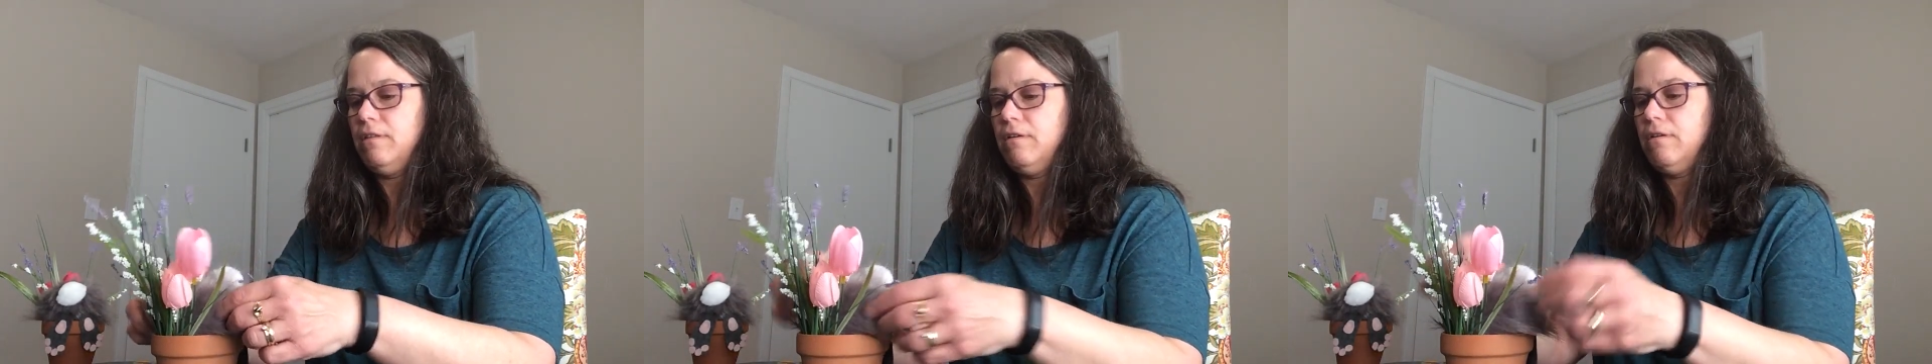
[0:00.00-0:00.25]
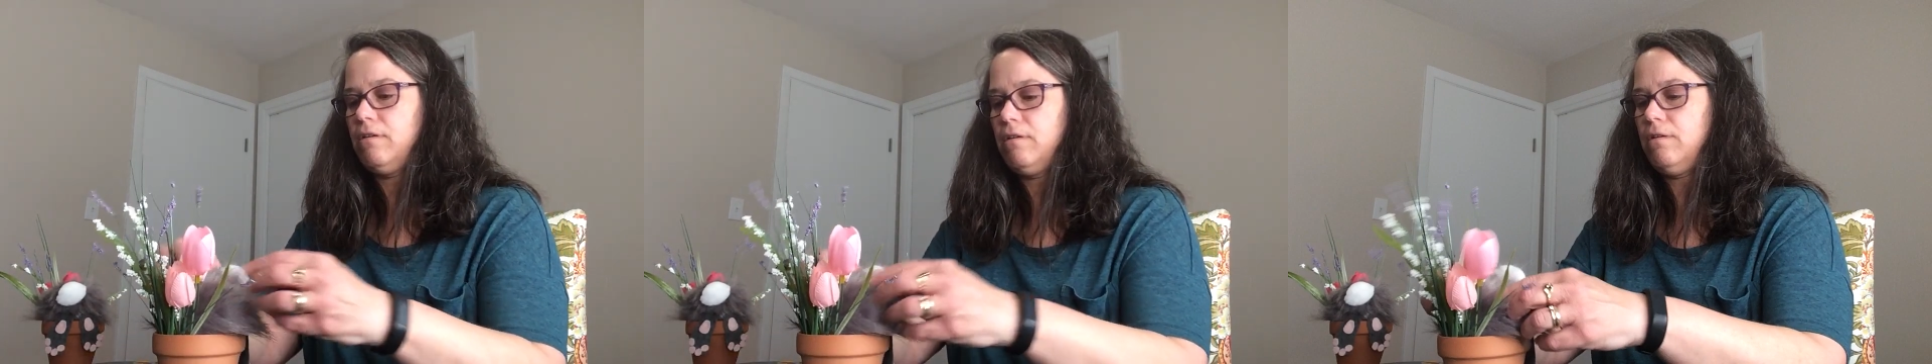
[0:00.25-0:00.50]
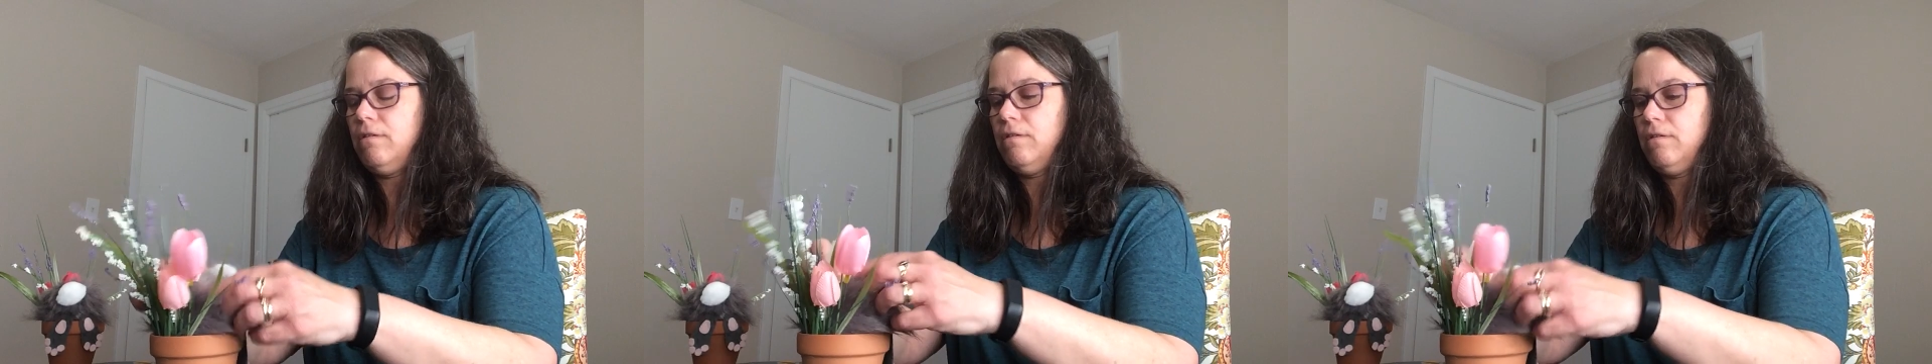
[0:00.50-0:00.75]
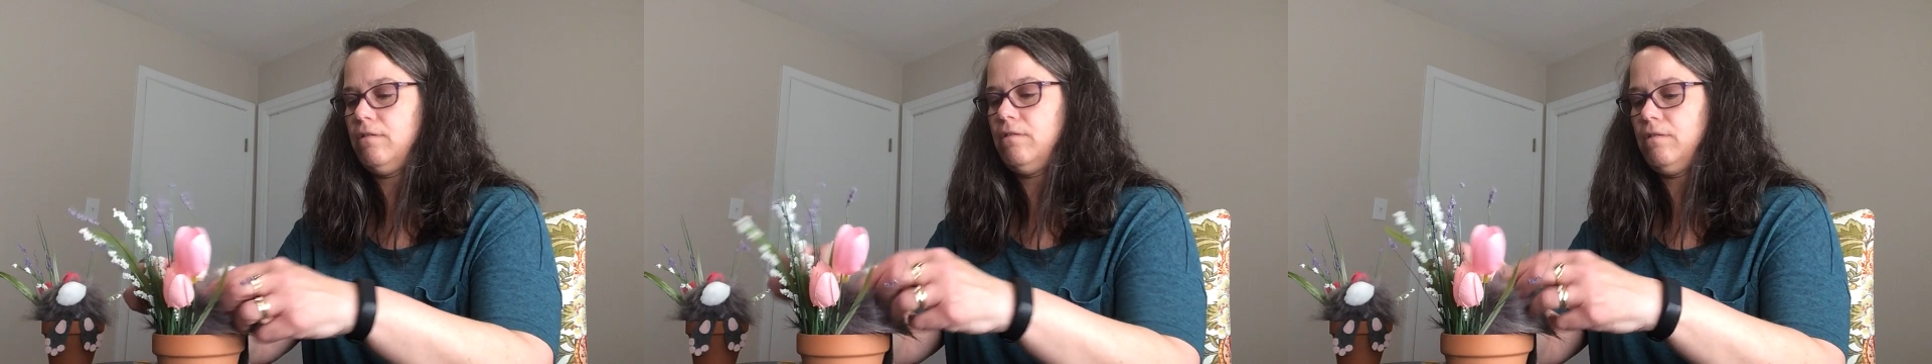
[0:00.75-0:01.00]
there,
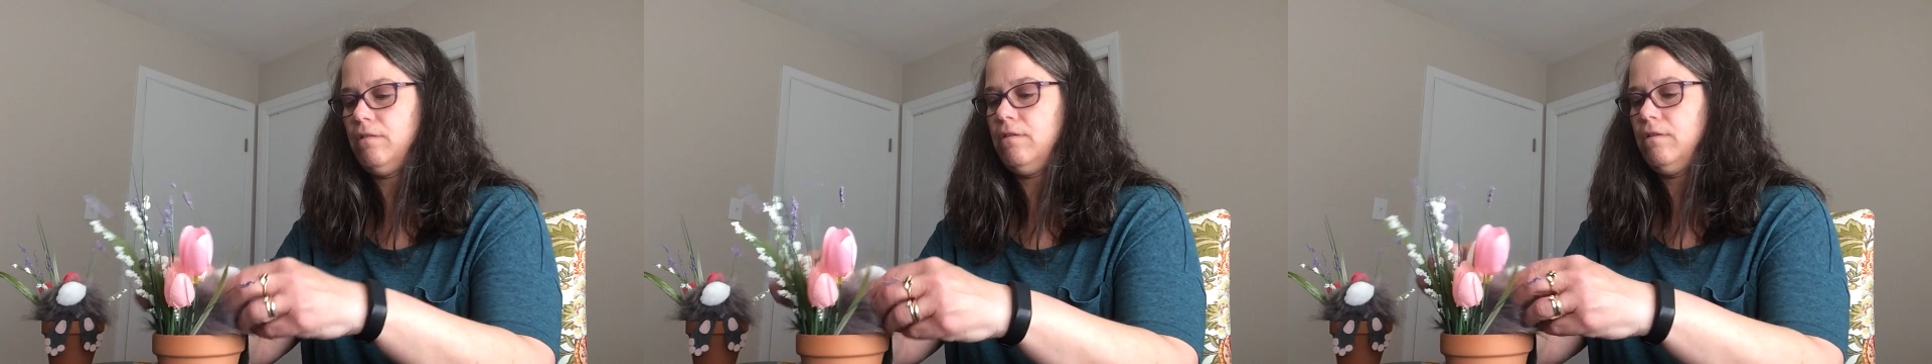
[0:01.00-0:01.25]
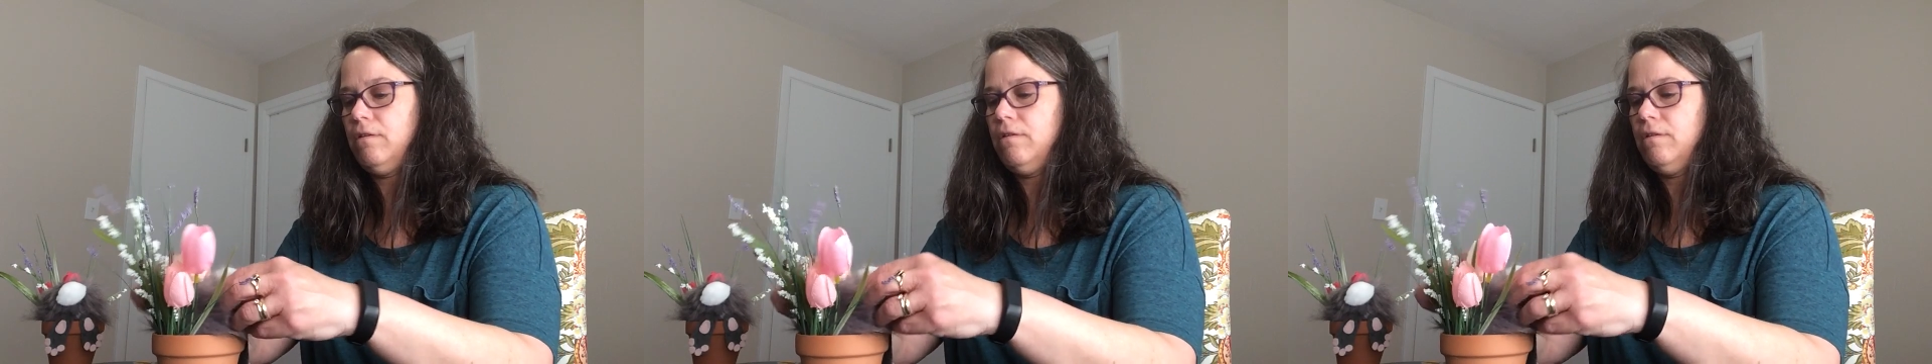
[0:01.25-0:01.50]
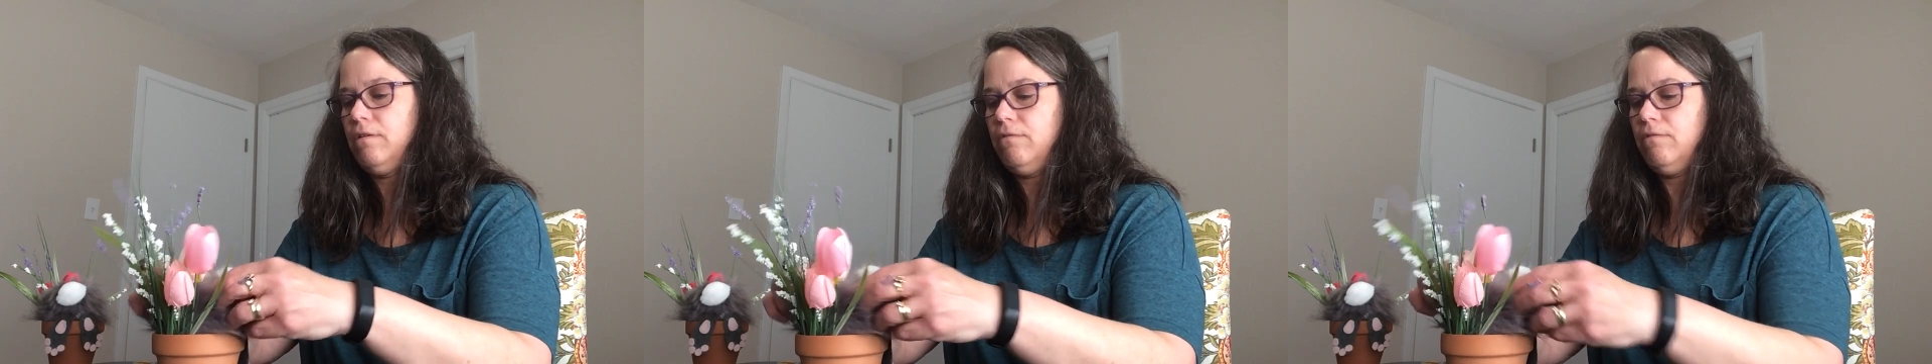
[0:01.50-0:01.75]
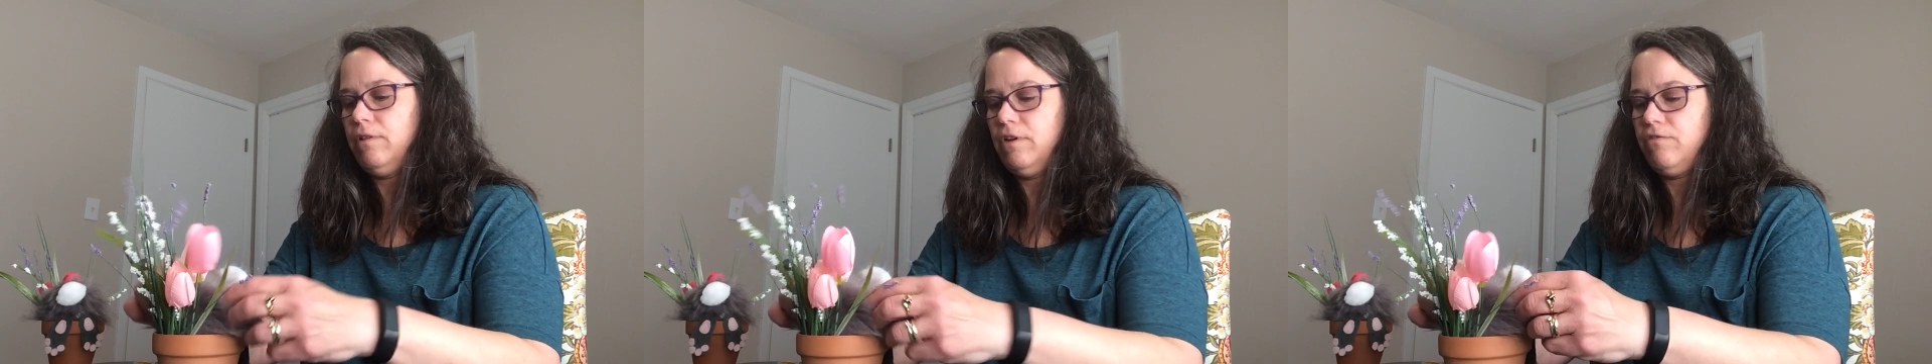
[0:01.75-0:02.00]

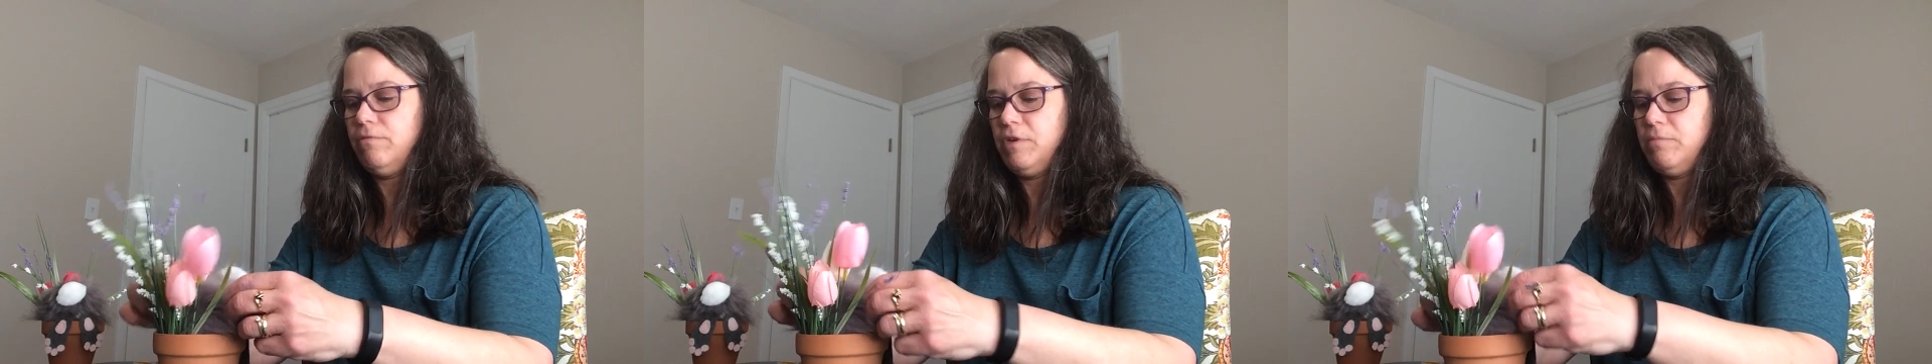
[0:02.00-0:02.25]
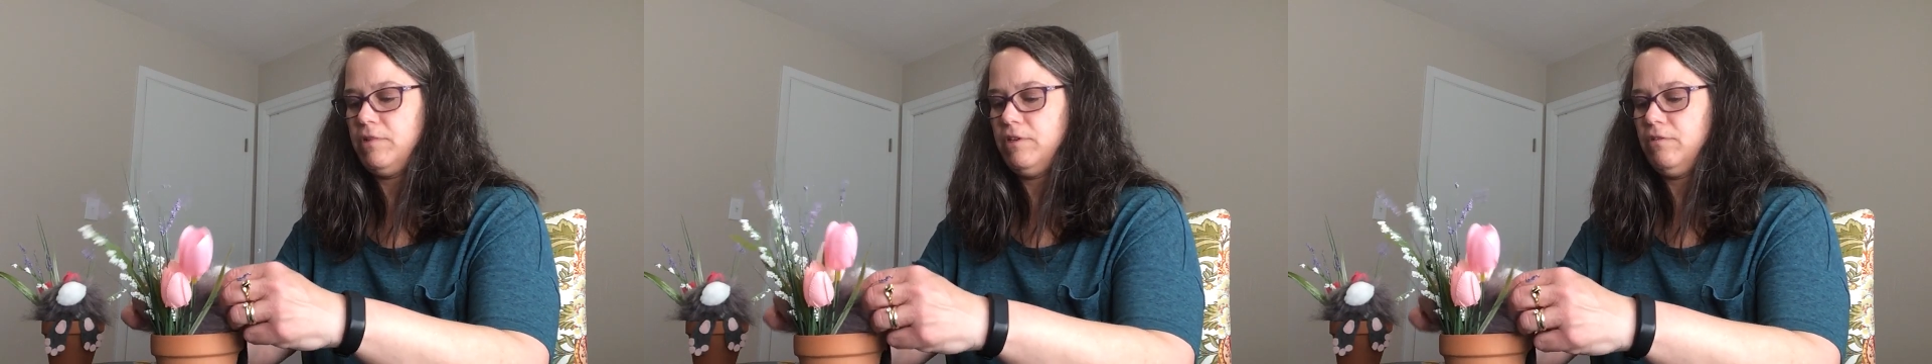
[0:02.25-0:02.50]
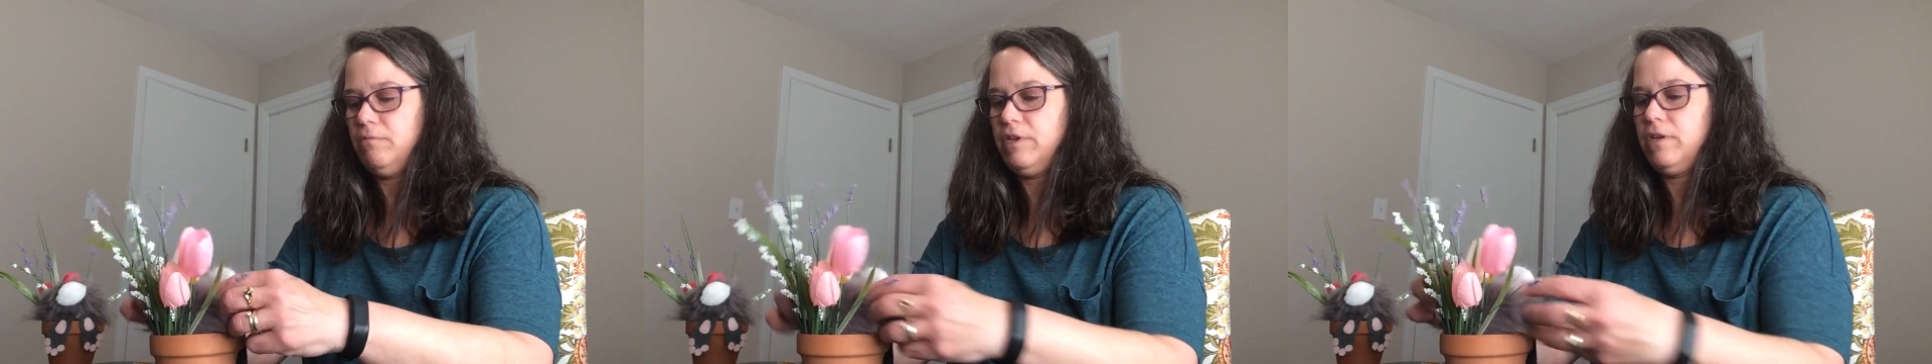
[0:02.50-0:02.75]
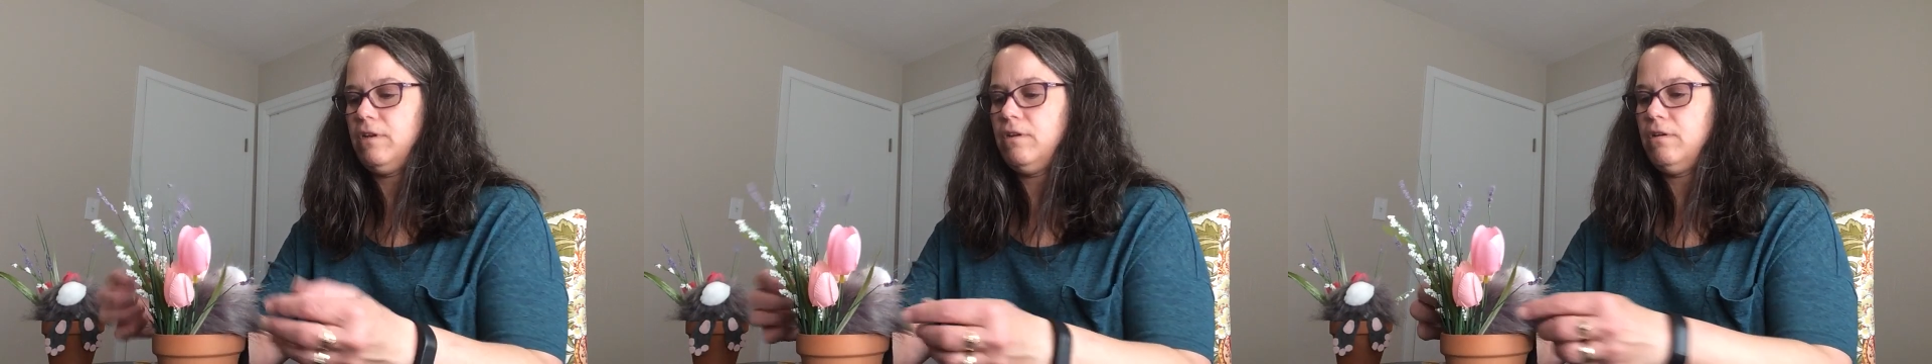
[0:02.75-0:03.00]
fluff him up a little
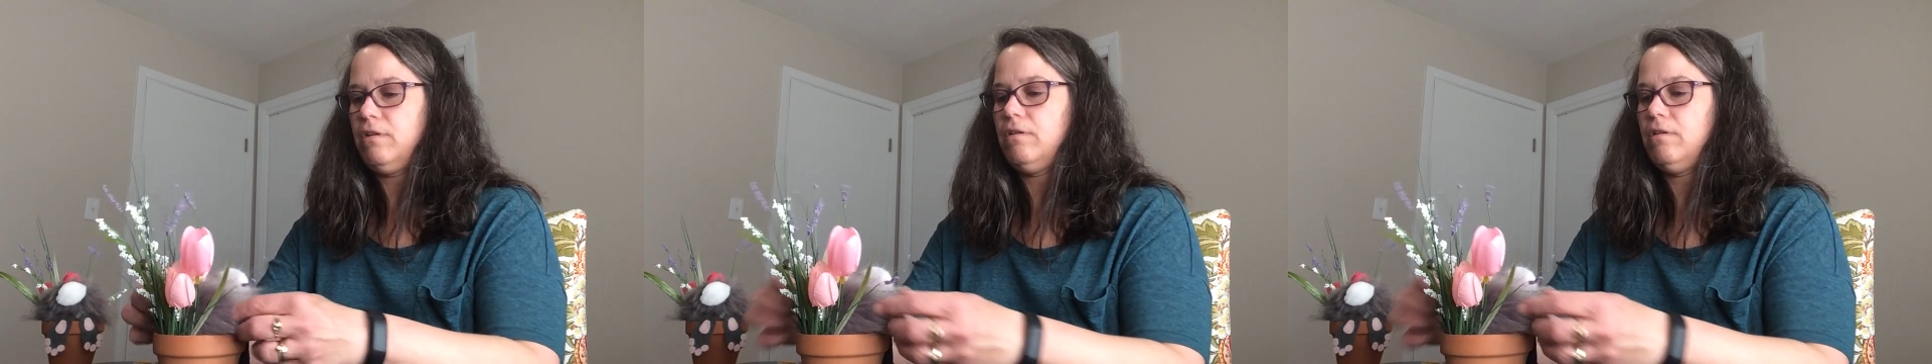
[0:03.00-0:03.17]
bit,